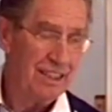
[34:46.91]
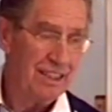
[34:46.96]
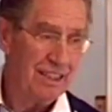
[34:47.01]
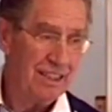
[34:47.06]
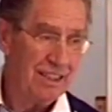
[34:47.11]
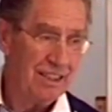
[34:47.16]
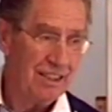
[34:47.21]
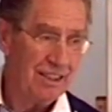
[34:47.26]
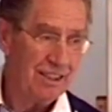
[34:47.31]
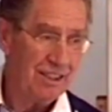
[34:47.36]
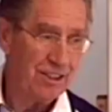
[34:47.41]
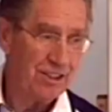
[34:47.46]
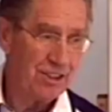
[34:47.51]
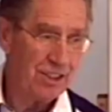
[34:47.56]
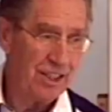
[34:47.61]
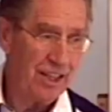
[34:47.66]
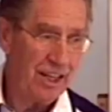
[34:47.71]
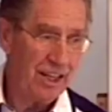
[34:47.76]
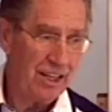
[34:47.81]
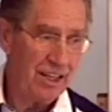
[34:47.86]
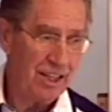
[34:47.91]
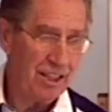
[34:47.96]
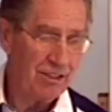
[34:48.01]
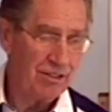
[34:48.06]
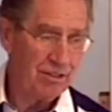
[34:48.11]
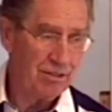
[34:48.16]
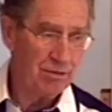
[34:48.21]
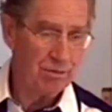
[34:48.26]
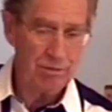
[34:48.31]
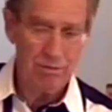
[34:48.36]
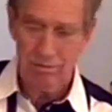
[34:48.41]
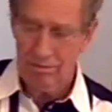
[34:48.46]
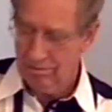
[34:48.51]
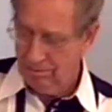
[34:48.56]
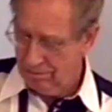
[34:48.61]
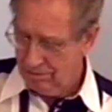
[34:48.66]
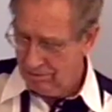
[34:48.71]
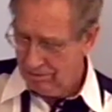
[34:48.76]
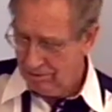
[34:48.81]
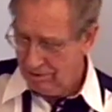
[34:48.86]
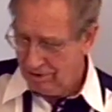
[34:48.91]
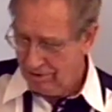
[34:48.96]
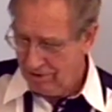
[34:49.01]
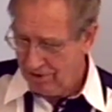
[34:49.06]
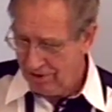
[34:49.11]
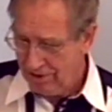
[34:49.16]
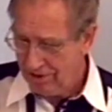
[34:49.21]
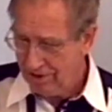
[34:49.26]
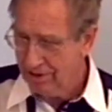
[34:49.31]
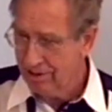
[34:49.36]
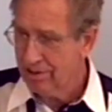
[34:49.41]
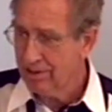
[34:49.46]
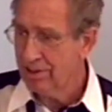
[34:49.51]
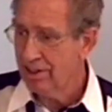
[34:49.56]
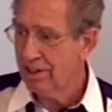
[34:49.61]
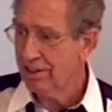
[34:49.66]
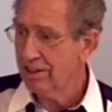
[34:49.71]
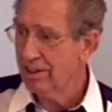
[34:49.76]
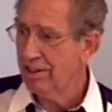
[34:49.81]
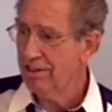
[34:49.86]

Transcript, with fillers: This gal out in, I think, Kentucky,